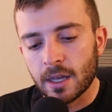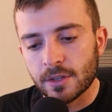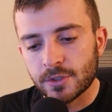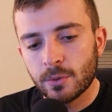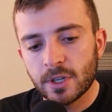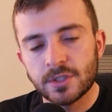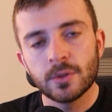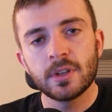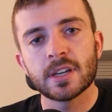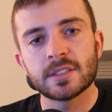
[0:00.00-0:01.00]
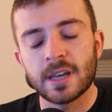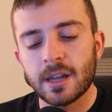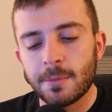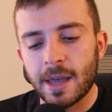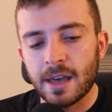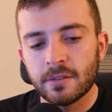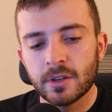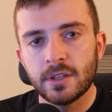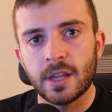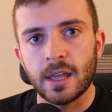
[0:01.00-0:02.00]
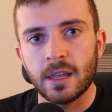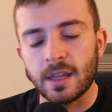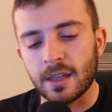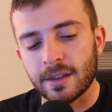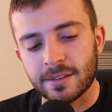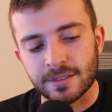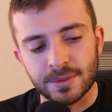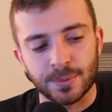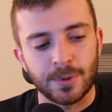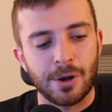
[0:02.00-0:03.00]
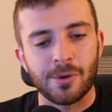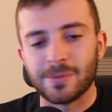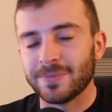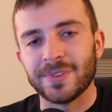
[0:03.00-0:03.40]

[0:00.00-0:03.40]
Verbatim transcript: so until the next time have a good day and well